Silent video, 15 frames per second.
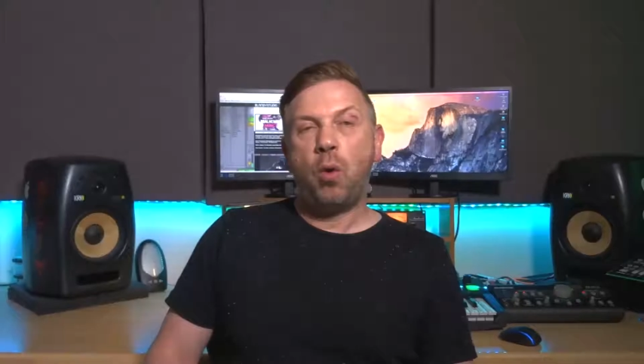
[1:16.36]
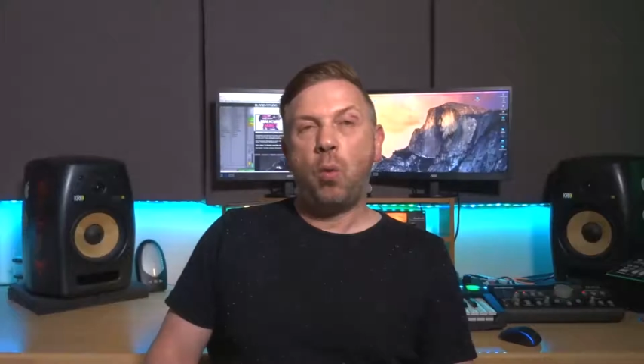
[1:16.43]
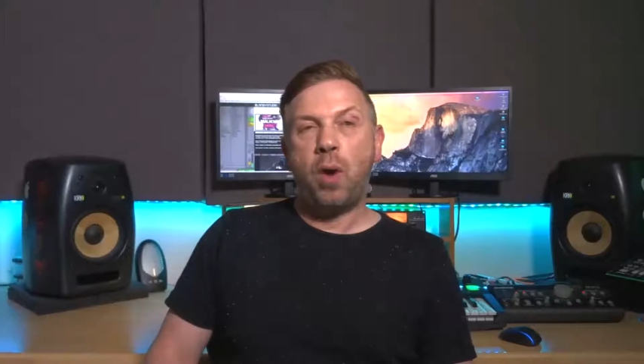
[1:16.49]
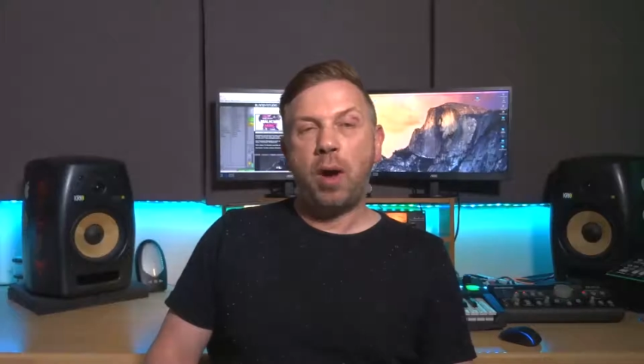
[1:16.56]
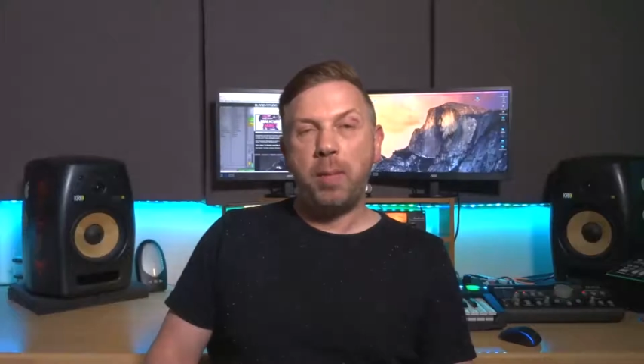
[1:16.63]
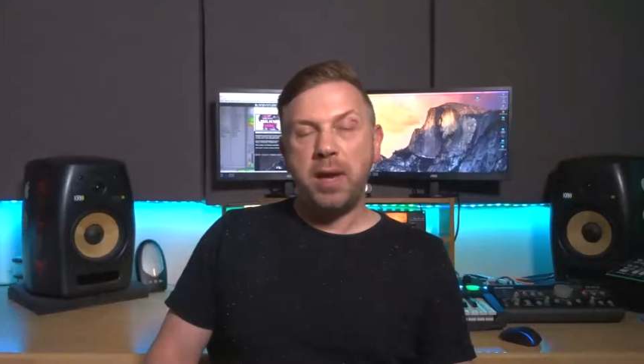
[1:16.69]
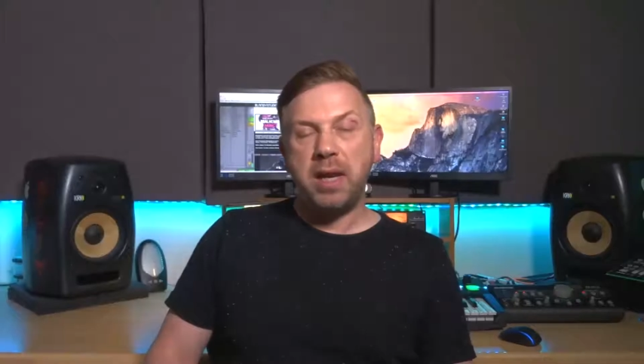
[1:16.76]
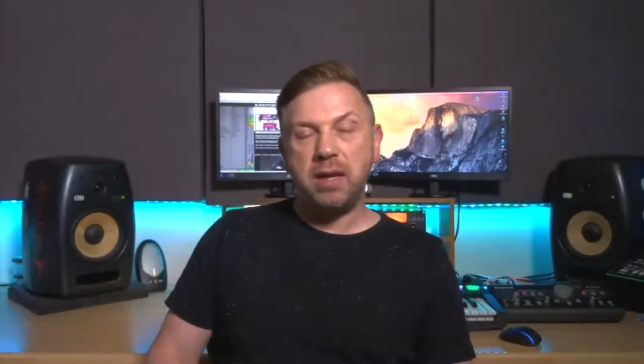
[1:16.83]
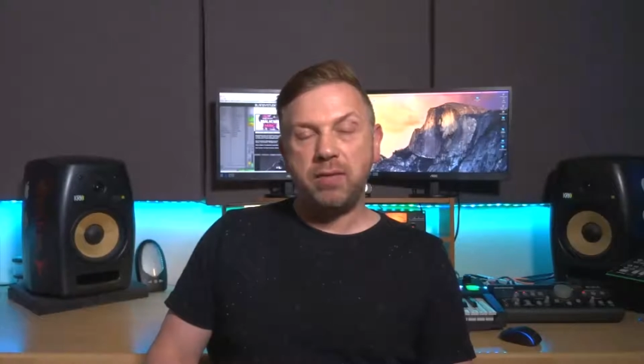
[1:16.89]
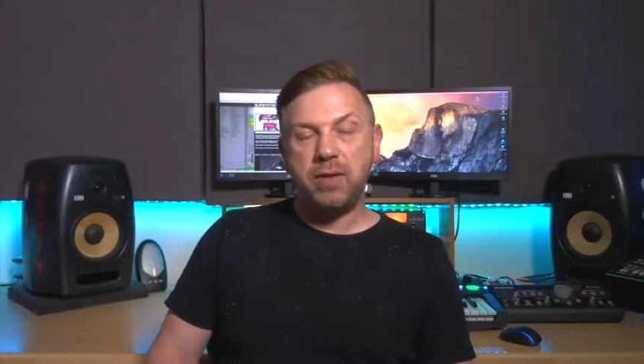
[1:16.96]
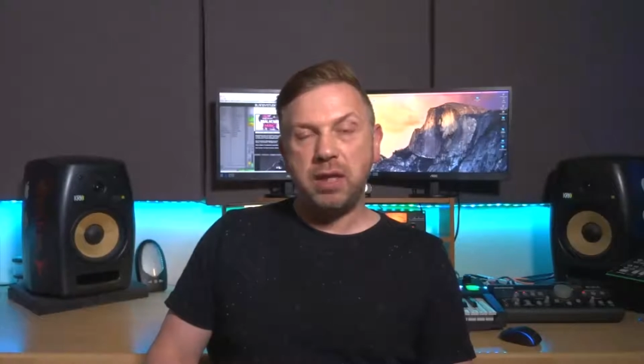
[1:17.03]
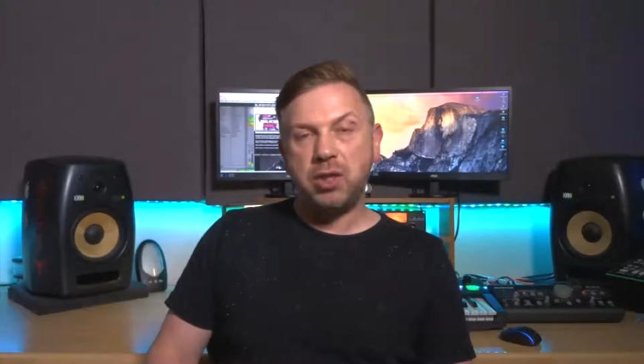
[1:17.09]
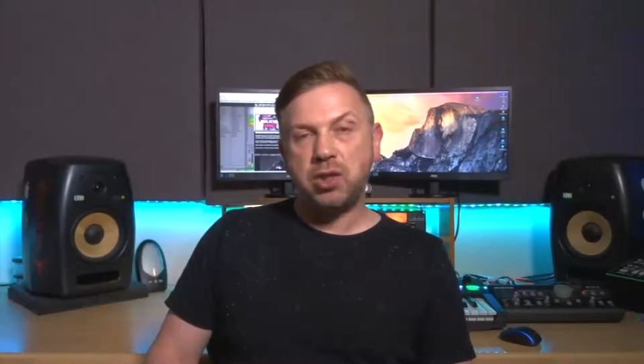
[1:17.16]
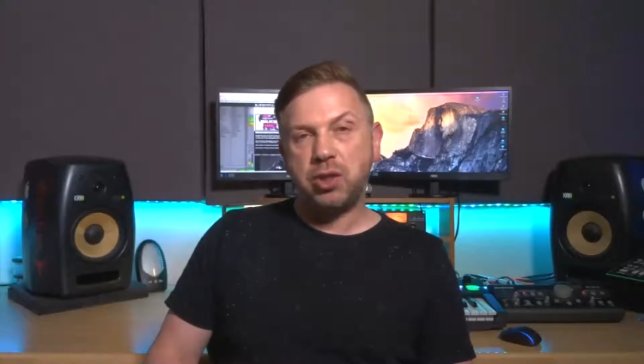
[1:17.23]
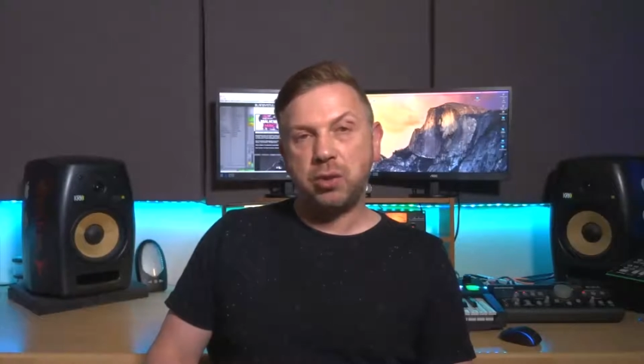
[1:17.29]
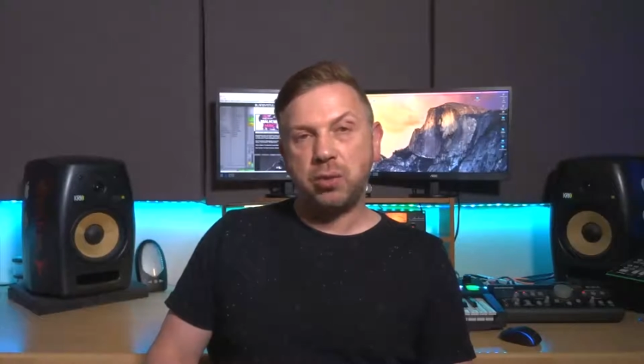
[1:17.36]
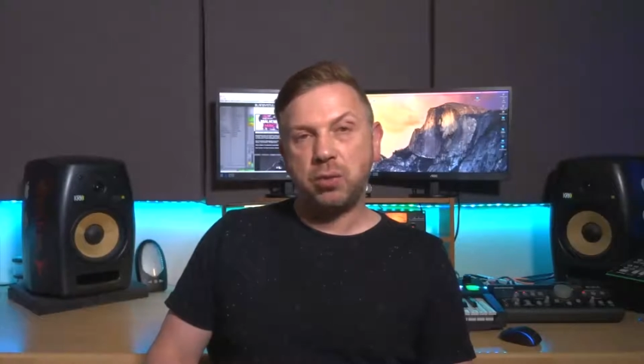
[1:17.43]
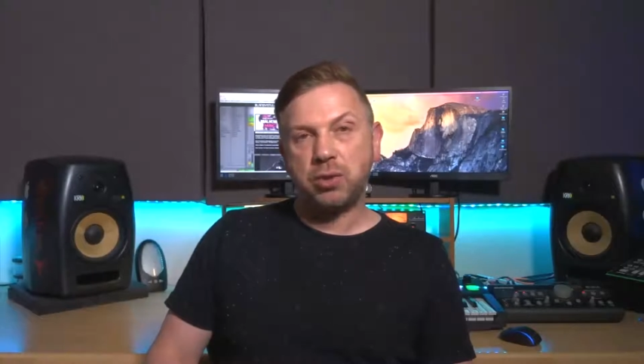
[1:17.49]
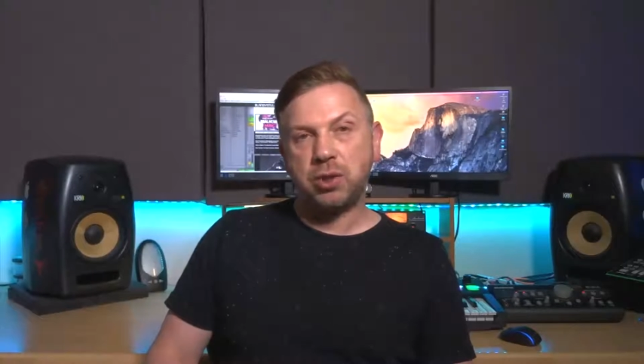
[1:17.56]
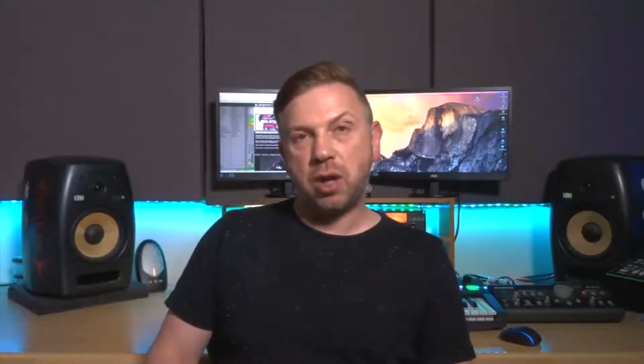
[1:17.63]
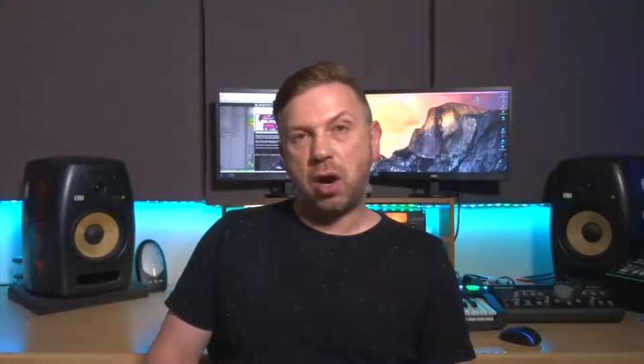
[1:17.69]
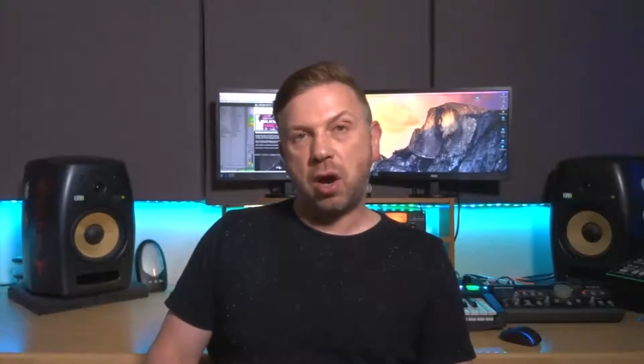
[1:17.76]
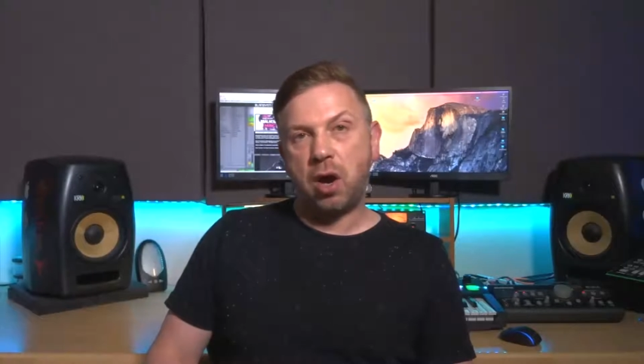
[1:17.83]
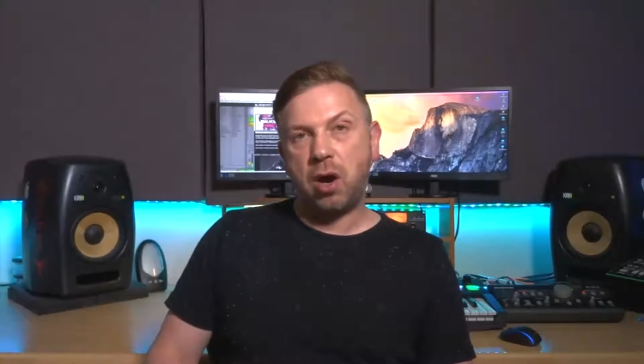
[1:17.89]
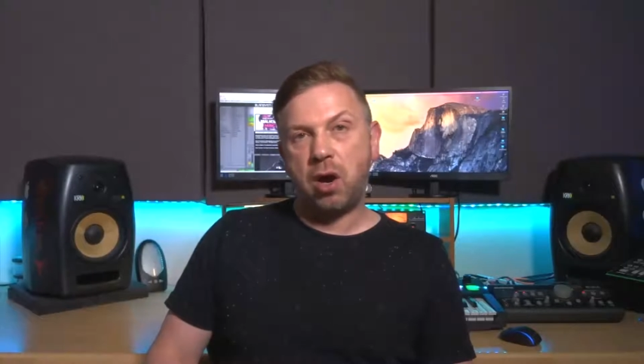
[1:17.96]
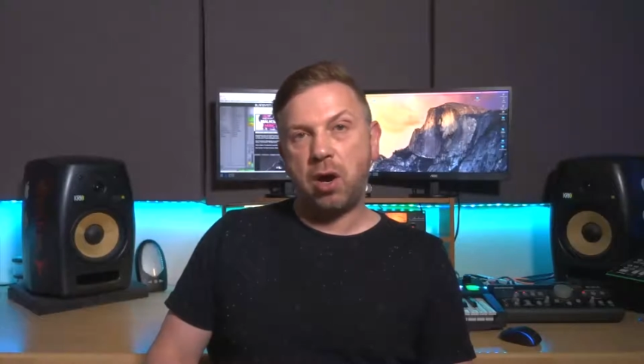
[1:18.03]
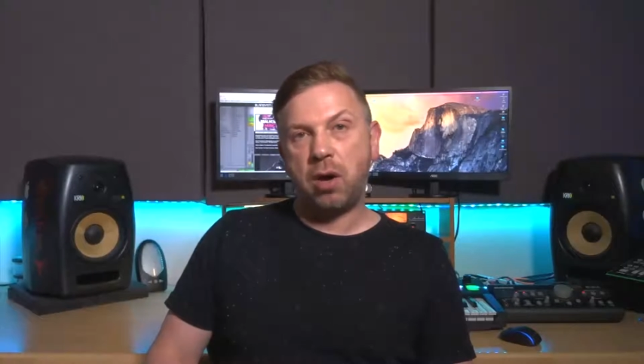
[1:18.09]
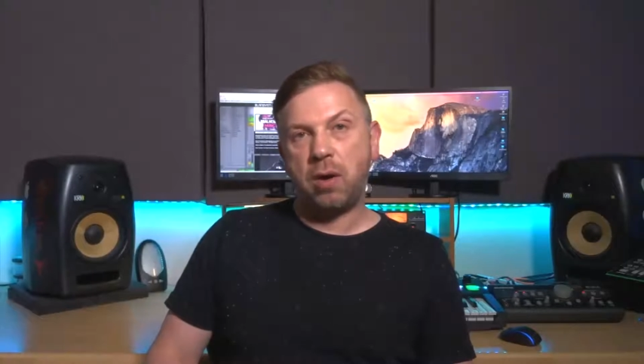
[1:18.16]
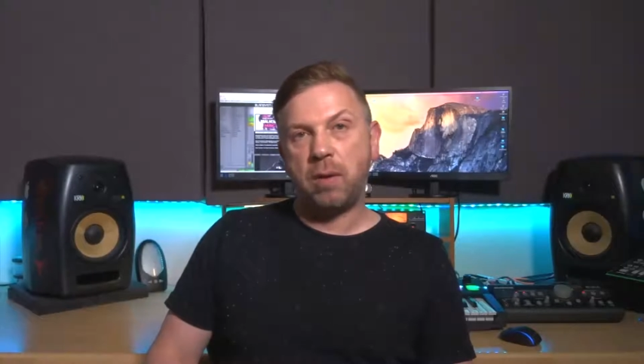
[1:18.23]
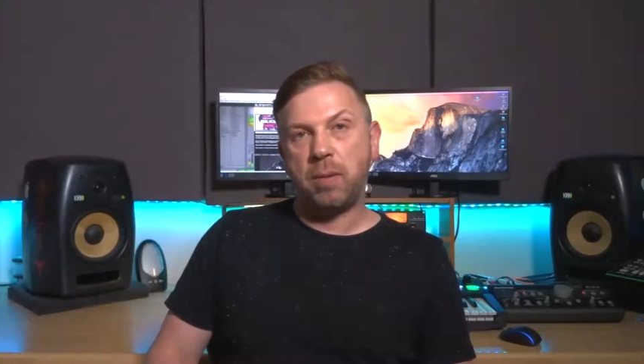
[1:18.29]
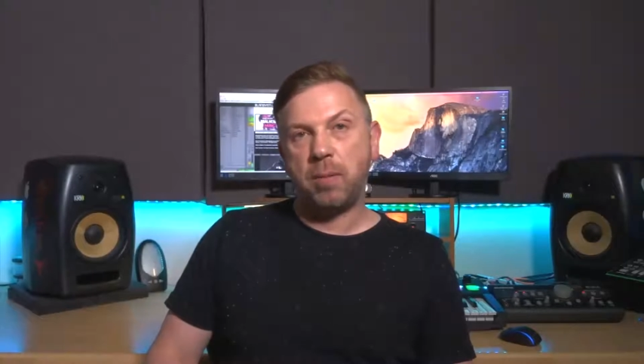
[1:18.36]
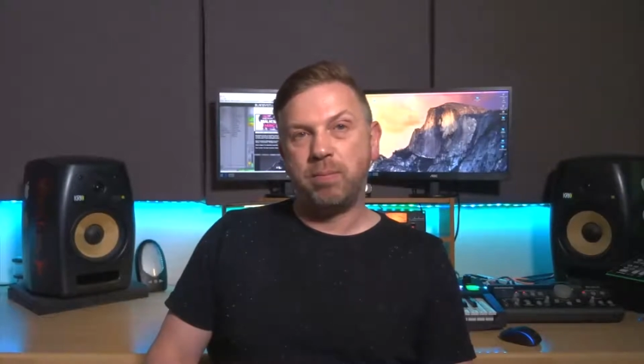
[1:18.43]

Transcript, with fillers: While many of these tools are